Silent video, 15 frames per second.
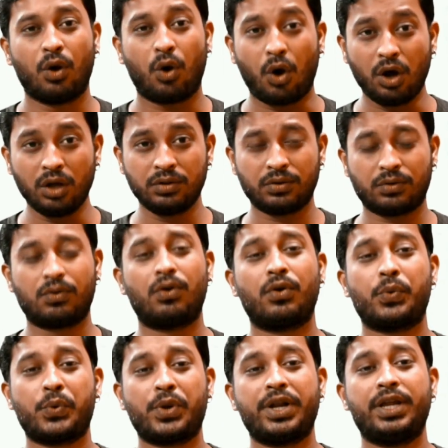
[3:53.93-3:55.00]
On the
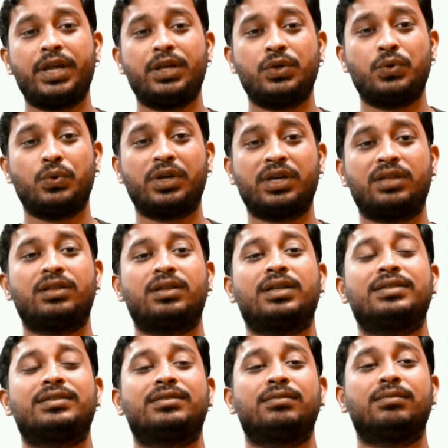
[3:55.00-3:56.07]
contrary, you can
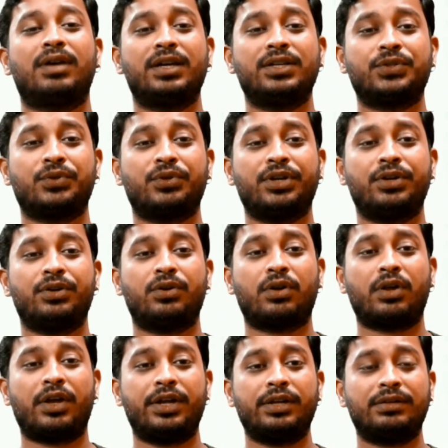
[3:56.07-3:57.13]
customize your
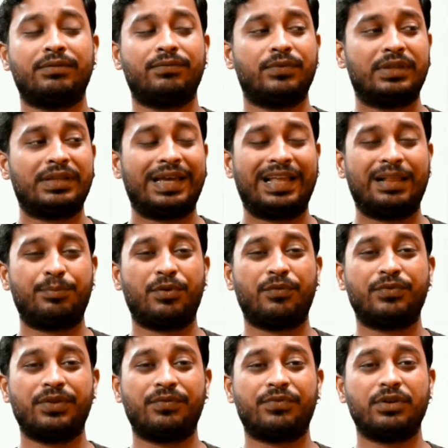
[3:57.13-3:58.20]
Android with the help
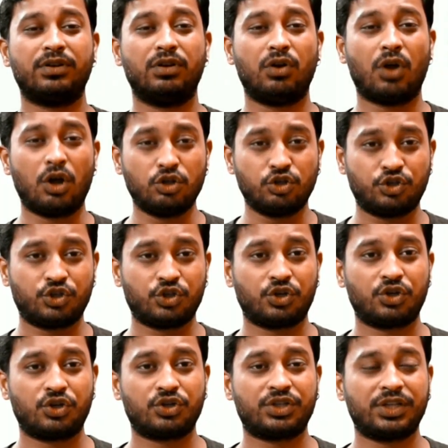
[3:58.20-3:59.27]
of different
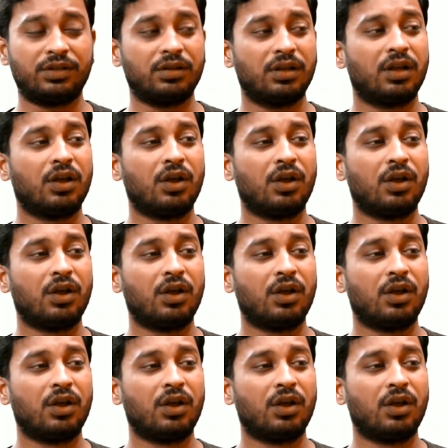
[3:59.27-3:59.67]
launchers, and